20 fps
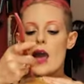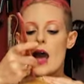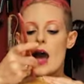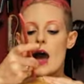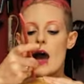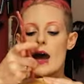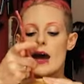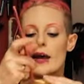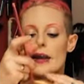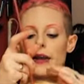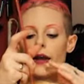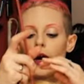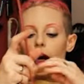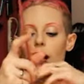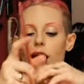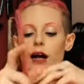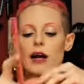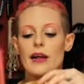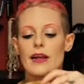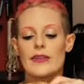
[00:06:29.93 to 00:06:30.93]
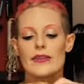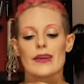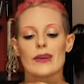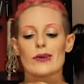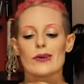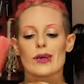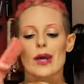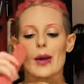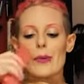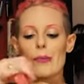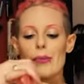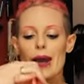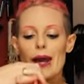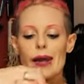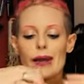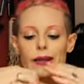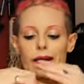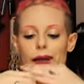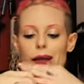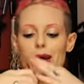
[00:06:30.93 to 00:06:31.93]
and then I'll come
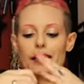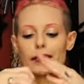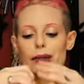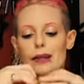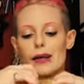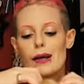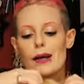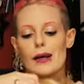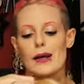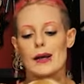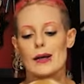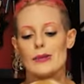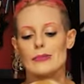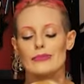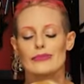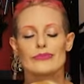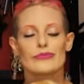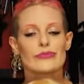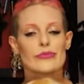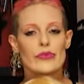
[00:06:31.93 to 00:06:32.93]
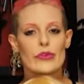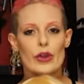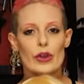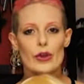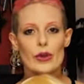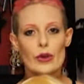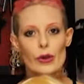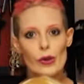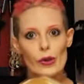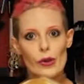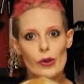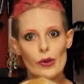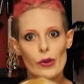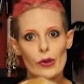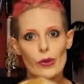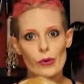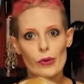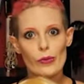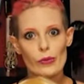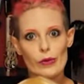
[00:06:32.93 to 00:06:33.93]
back and
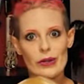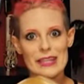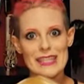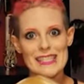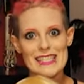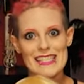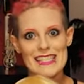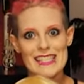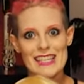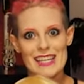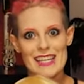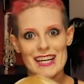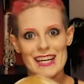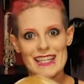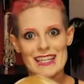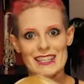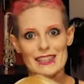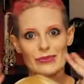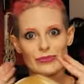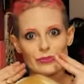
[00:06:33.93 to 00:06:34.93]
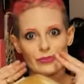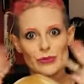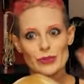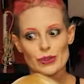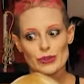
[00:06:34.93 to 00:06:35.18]
we'll get to cutting.